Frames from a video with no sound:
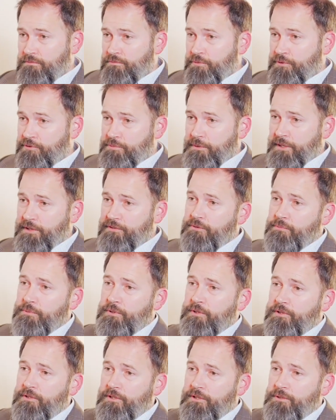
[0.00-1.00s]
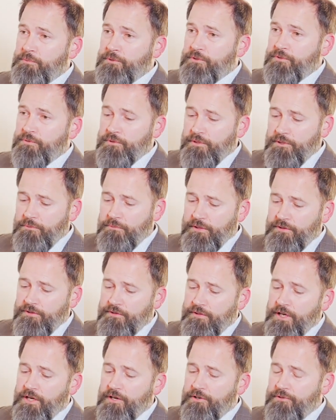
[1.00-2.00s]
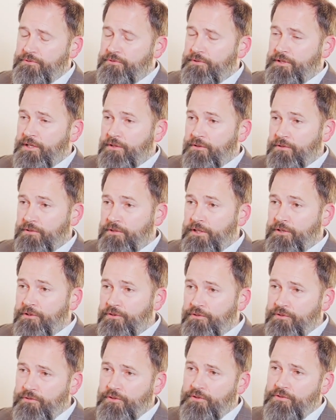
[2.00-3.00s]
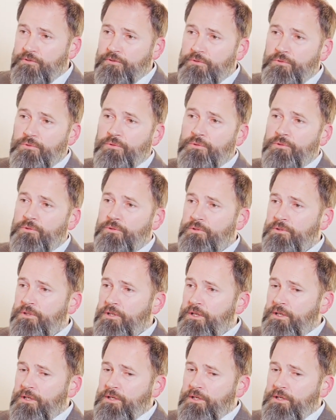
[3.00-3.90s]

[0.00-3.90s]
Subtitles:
responsibility between myself, the other leaders of the school.